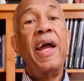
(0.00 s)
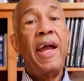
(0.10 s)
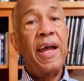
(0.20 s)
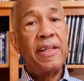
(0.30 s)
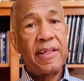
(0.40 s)

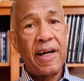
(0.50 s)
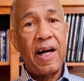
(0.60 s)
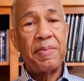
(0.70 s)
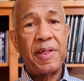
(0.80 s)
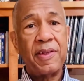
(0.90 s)
and the
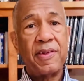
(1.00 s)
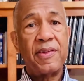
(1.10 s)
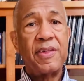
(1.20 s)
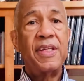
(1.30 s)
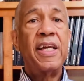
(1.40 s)
copyist
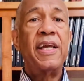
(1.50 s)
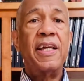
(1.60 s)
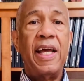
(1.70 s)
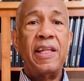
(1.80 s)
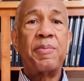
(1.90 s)

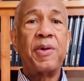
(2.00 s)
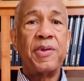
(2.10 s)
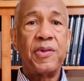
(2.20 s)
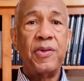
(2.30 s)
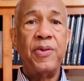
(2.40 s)
and the
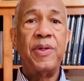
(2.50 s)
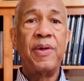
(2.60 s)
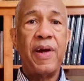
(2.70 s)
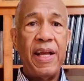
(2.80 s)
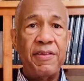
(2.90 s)
person who
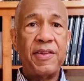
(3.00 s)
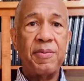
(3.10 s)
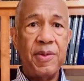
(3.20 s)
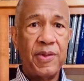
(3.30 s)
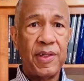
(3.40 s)
engraves the
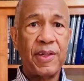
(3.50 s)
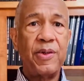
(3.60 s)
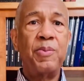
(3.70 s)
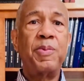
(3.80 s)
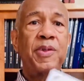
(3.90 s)
music, who
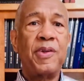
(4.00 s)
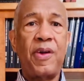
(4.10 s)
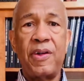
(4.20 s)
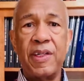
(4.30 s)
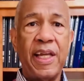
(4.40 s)
puts it all
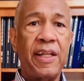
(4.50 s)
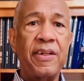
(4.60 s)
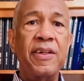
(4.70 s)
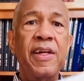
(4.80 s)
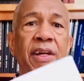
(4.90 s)
together
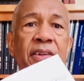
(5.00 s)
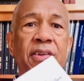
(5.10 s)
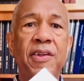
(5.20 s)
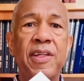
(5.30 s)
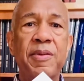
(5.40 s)
so
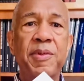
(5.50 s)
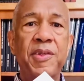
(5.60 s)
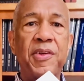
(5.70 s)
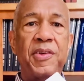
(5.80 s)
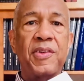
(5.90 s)
that the
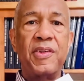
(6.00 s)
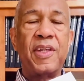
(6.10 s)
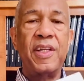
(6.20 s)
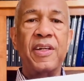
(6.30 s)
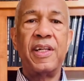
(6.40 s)
musicians can
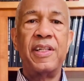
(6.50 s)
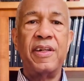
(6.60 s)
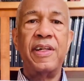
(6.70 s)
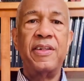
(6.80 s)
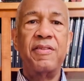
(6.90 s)
look at their
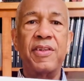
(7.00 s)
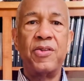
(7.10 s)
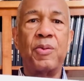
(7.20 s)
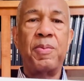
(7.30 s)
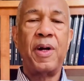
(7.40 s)

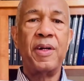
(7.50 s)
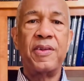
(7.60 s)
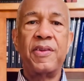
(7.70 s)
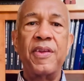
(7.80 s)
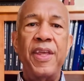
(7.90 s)
individual parts.
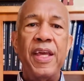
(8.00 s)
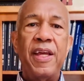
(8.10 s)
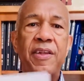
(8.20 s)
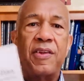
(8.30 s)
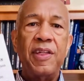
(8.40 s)

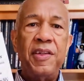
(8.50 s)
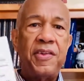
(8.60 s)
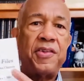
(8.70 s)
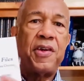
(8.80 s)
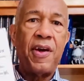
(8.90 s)
So these
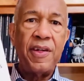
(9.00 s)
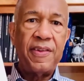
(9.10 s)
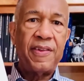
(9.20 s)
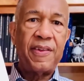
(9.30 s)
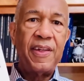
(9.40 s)

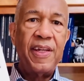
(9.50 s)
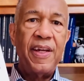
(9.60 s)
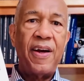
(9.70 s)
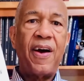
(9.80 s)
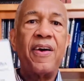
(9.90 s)
charts
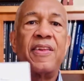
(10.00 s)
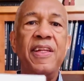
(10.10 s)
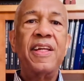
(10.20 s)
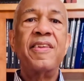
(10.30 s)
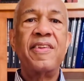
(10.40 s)
are
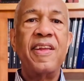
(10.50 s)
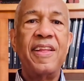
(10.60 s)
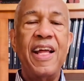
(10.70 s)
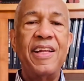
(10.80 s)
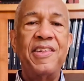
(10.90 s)
things
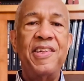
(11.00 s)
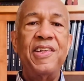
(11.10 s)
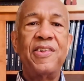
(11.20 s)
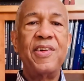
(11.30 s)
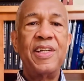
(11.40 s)
that she's
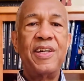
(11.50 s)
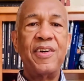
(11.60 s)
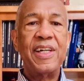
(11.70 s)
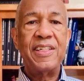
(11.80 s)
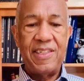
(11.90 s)
going to go
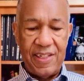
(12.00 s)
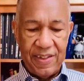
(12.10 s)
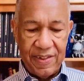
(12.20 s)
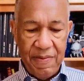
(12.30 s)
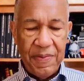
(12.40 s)
into
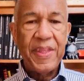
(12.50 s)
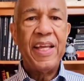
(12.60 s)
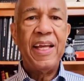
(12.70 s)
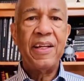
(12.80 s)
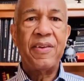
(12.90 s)

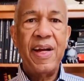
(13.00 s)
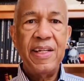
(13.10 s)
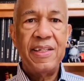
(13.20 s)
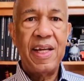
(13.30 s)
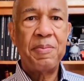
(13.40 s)
in great
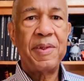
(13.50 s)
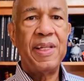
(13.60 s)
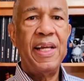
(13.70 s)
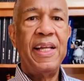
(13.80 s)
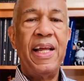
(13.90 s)
depth
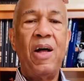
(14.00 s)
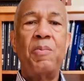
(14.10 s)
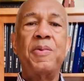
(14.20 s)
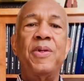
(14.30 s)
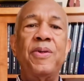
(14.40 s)
and help
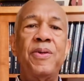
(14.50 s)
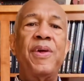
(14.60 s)
you